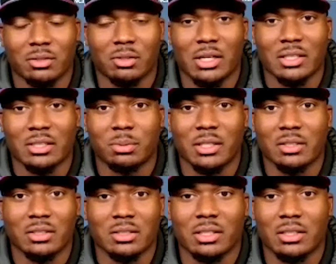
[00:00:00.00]
I expected
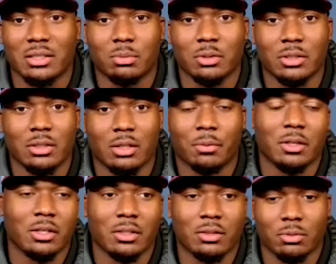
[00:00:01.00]
this day to be, I
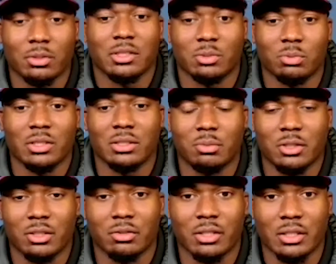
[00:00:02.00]
mean, well, this week to
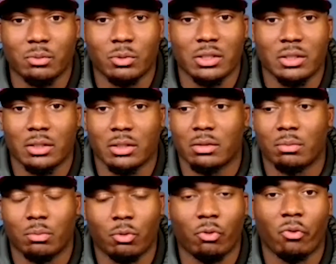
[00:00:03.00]
be a great week. And
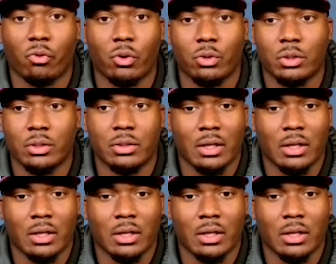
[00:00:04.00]
moving forward,